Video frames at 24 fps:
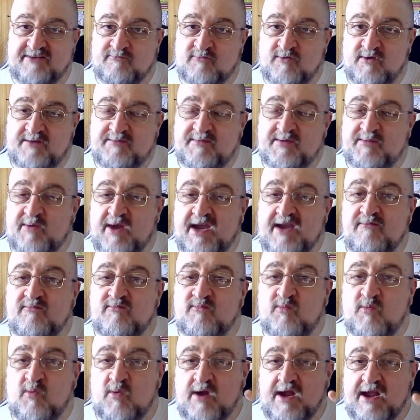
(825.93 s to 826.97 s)
What
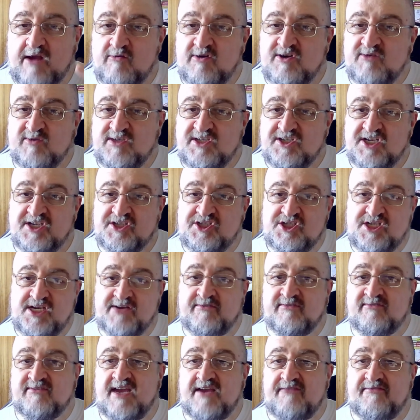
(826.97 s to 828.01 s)
did you achieve
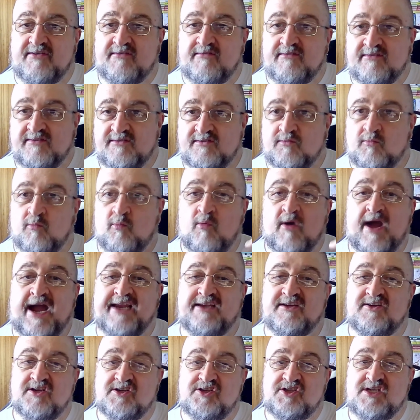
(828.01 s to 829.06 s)
in life, and why
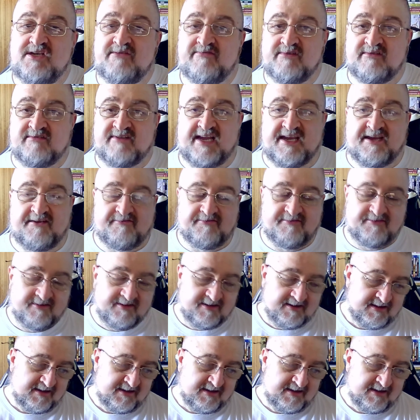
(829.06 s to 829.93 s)
did you achieve it in life?